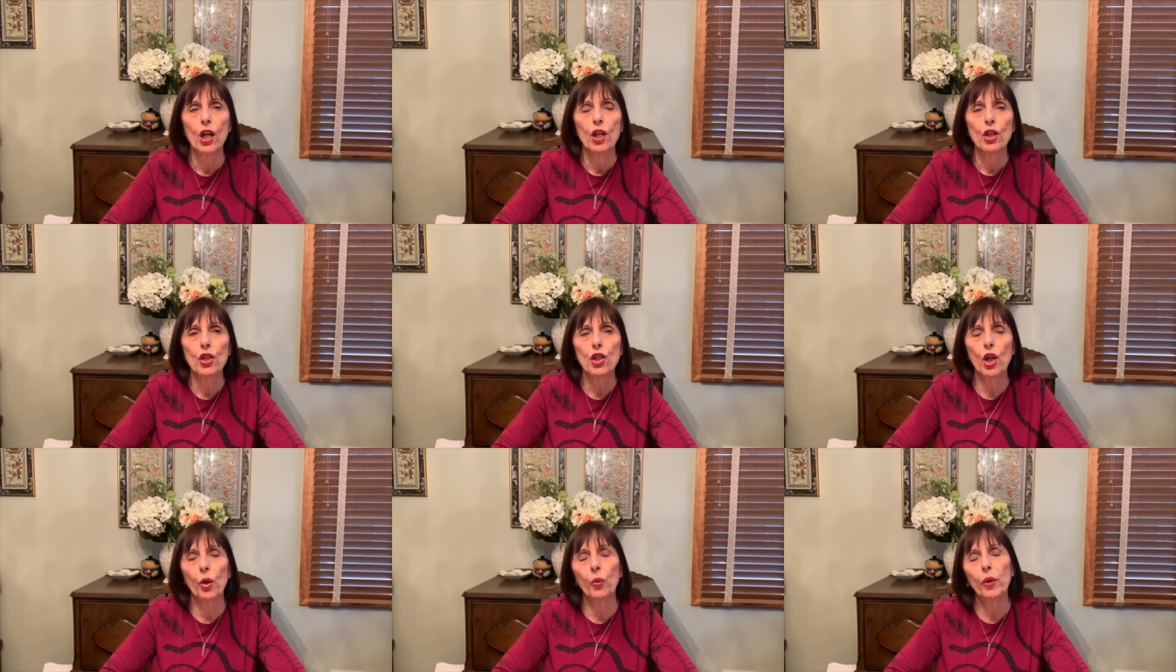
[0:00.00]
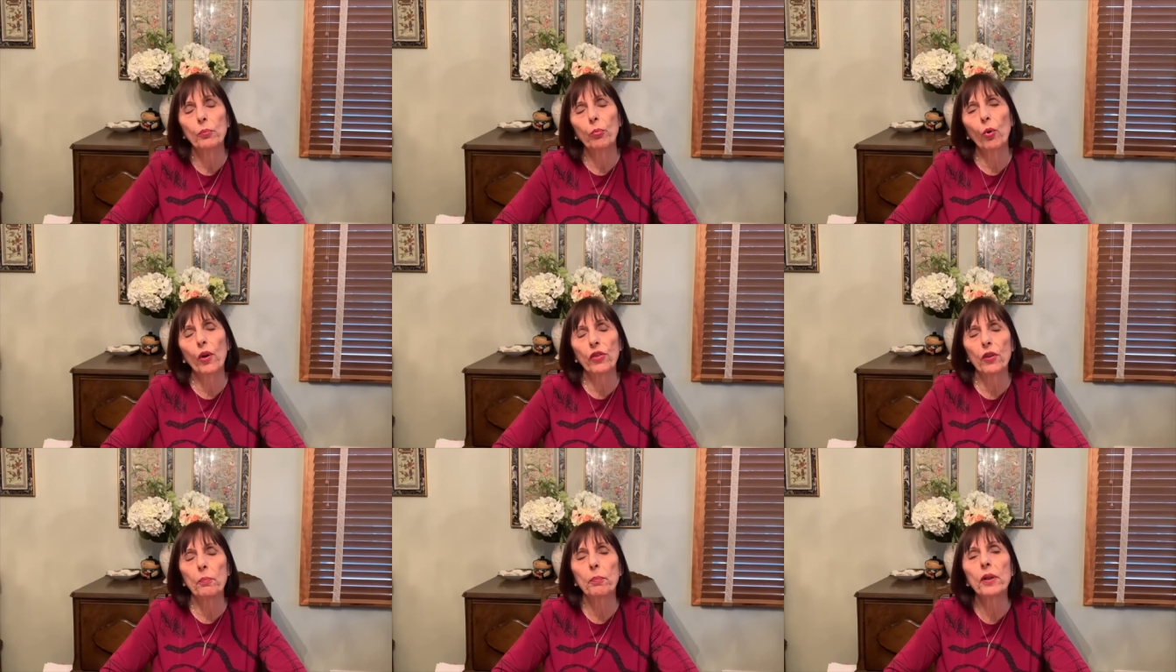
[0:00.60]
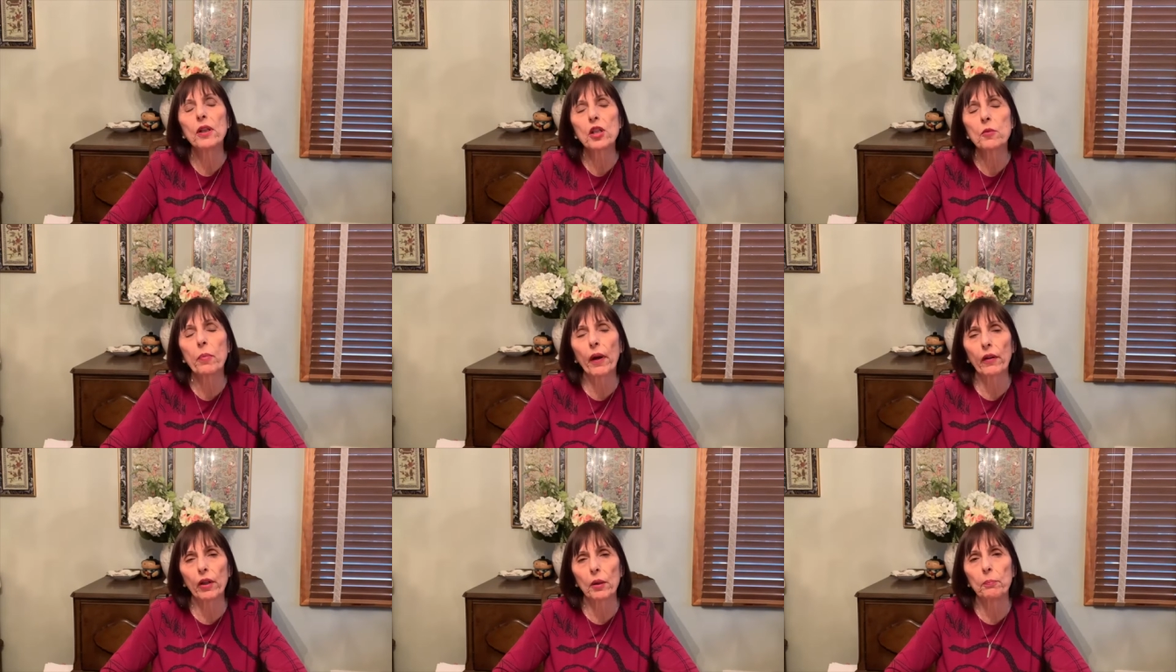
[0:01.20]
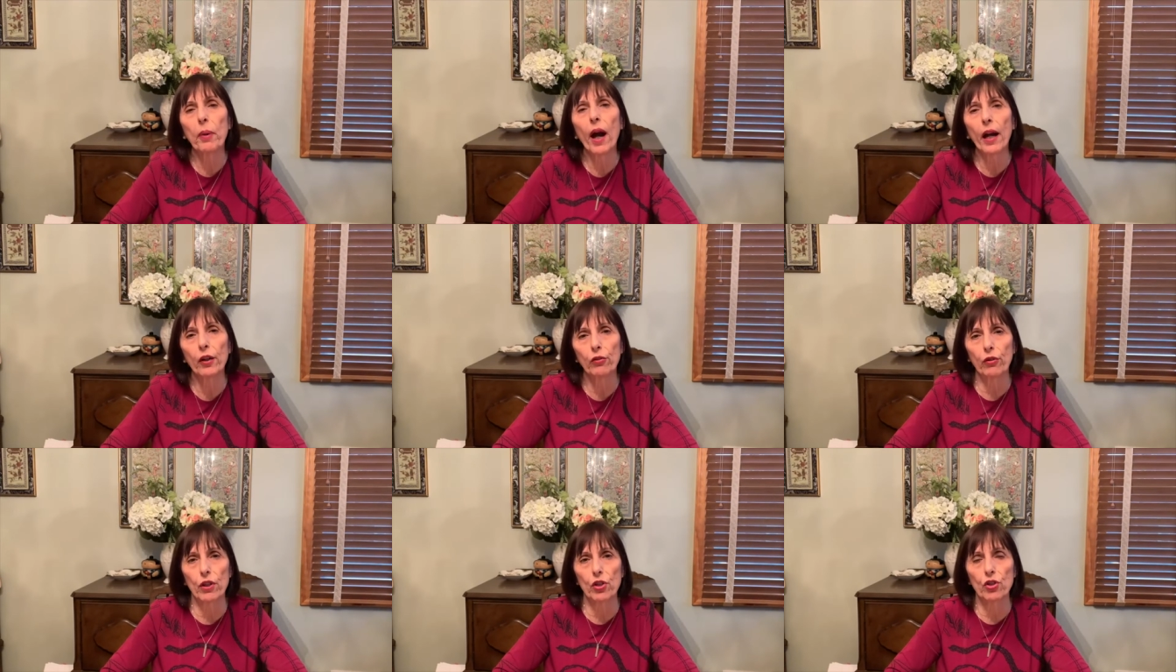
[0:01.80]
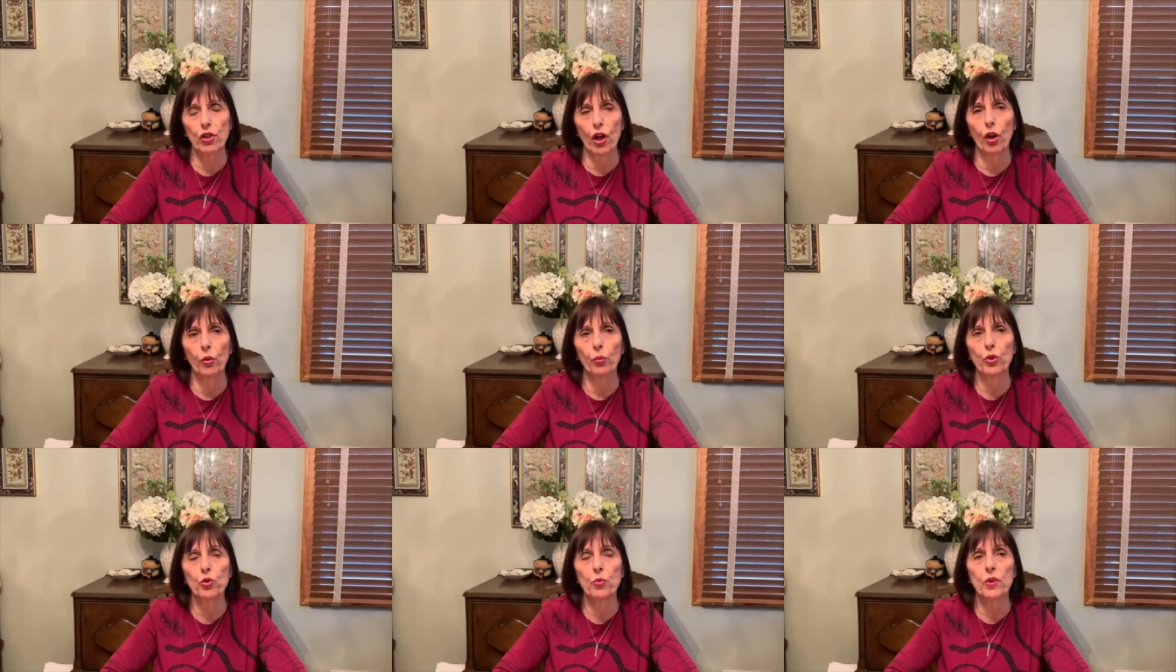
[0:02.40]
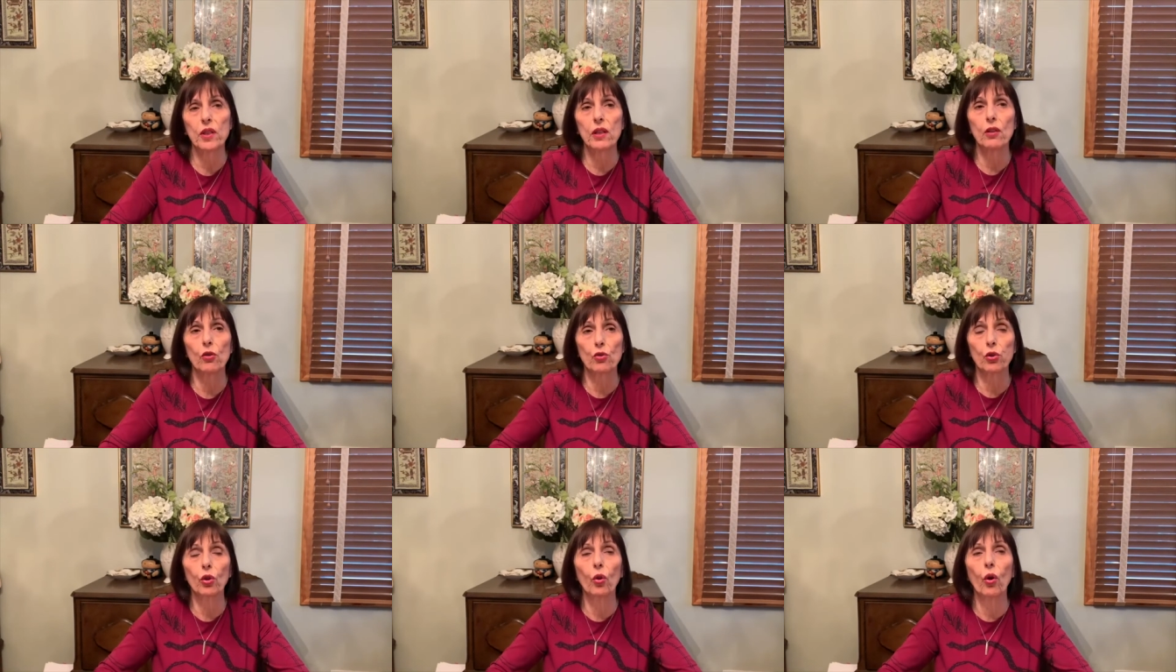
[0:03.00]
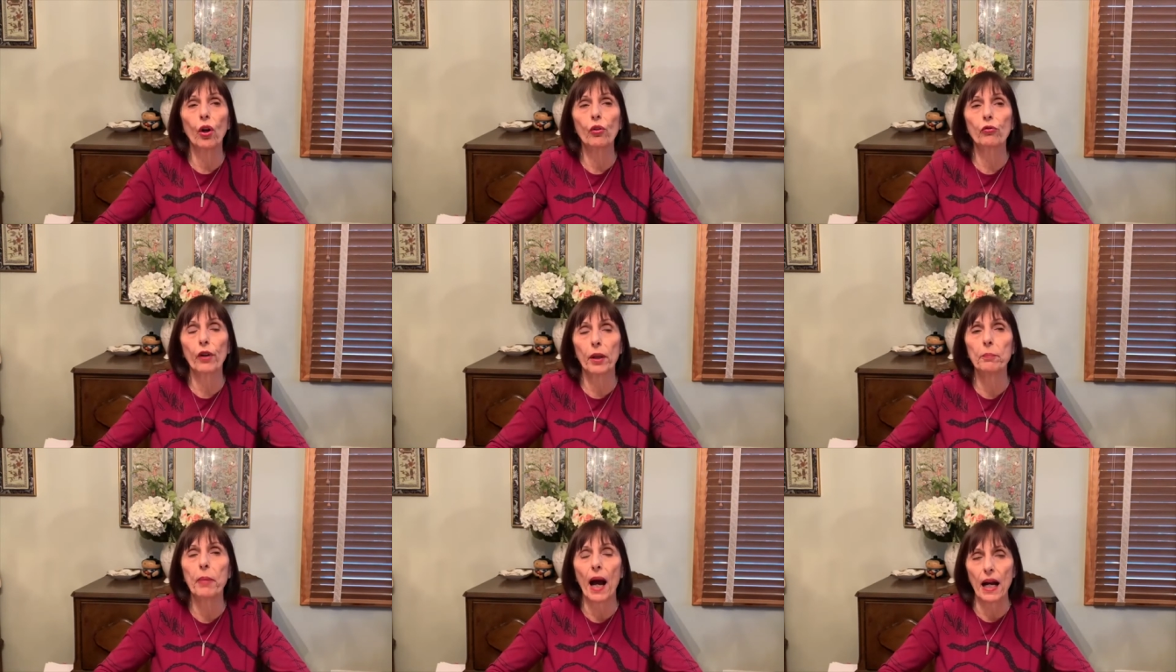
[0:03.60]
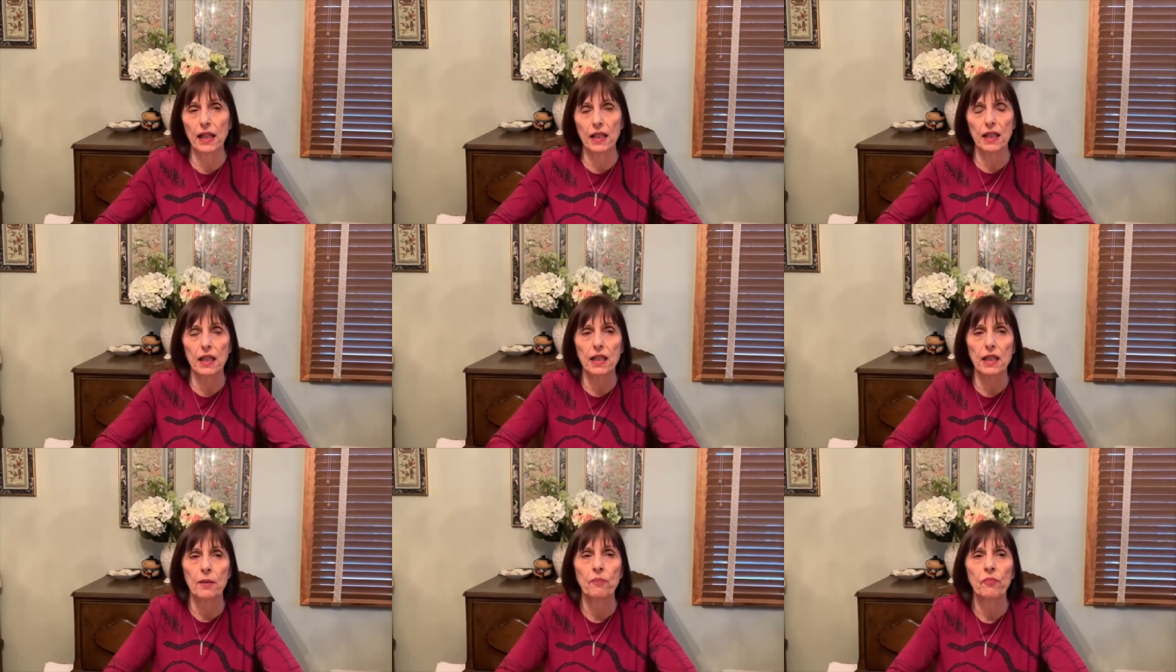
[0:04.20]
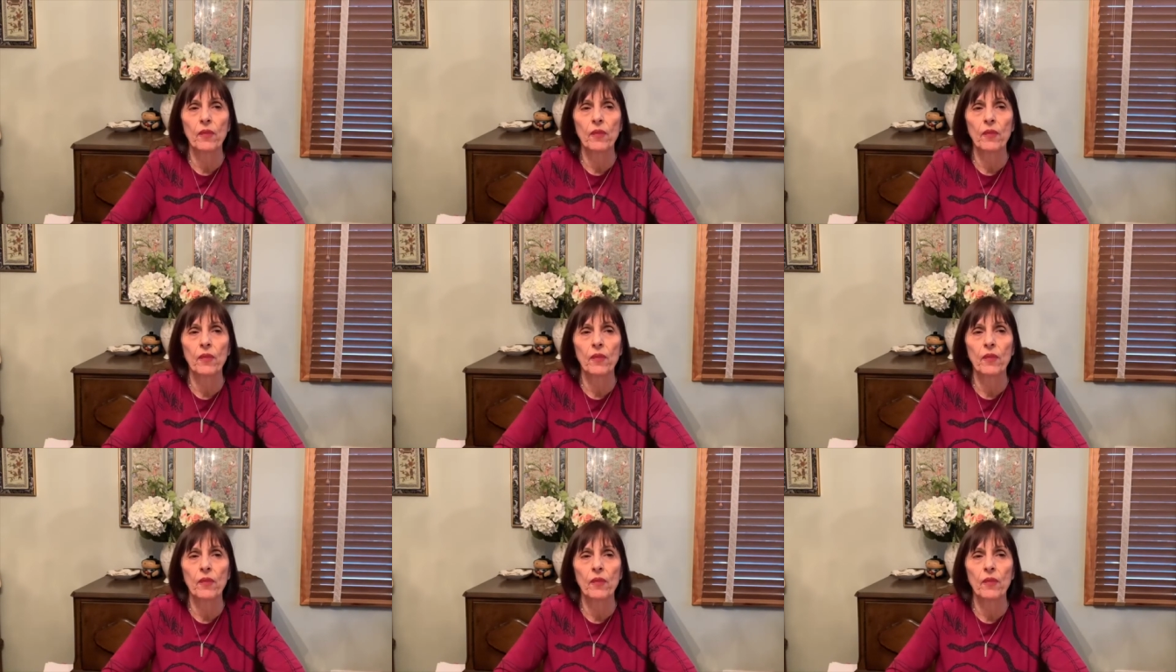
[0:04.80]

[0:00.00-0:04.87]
So we bought the Pillsbury pie crust dough, which was in those long red boxes.